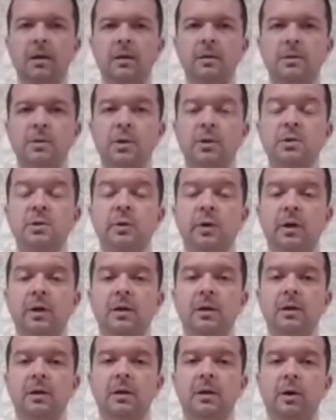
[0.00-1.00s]
Joshua
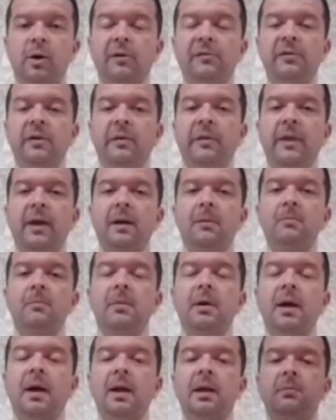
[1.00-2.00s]
offered
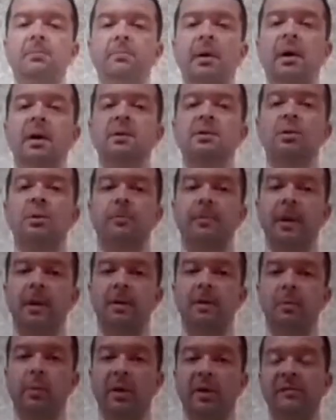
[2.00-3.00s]
them a partial
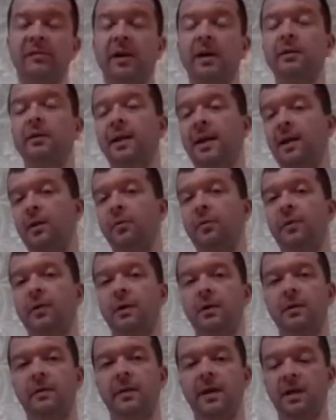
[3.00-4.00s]
peace. When he found out
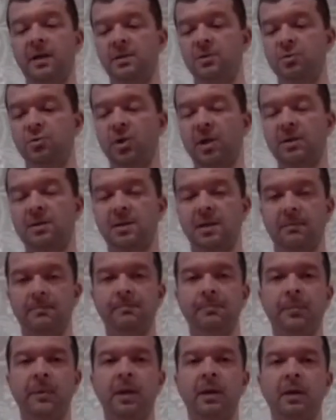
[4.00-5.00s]
that they had tricked him,
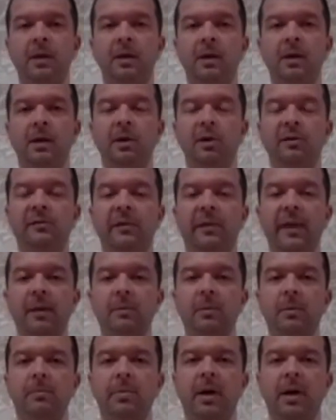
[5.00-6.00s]
he offered them
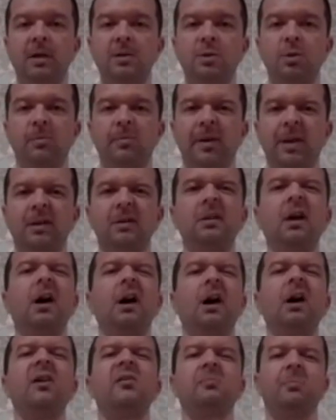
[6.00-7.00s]
a partial peace, a
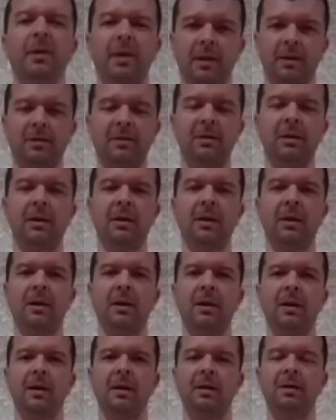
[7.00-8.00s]
half peace.
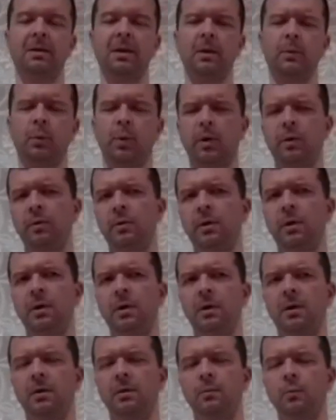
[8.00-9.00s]
He said, well,
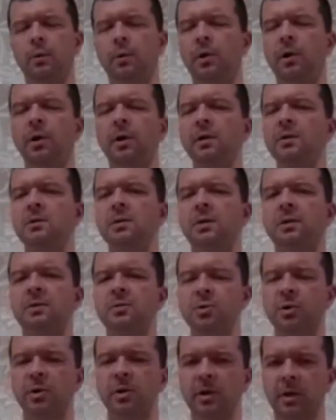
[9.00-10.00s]
we're not going to
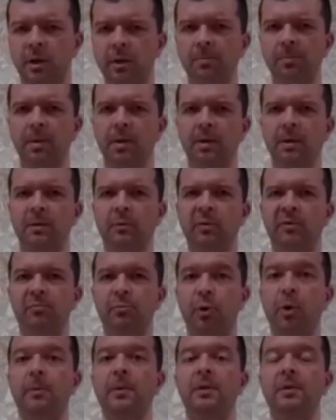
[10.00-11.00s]
destroy you because we've
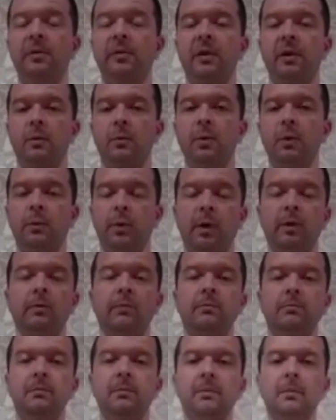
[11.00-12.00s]
promised that we won't
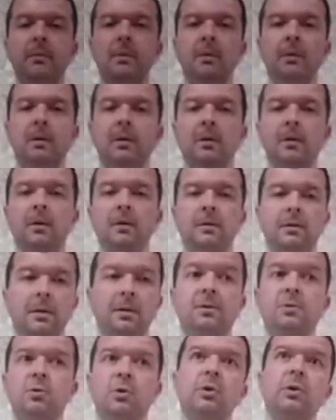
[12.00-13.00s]

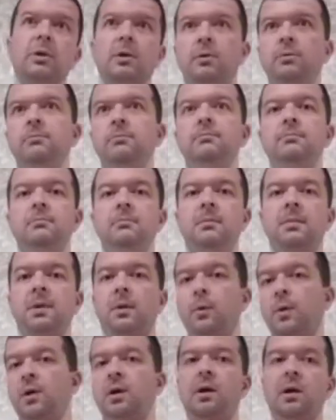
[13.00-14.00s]
destroy you. So
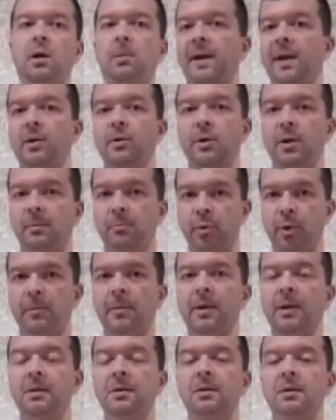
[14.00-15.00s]
we can't go back on our
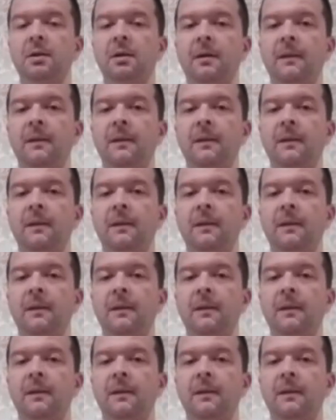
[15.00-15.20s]
promise,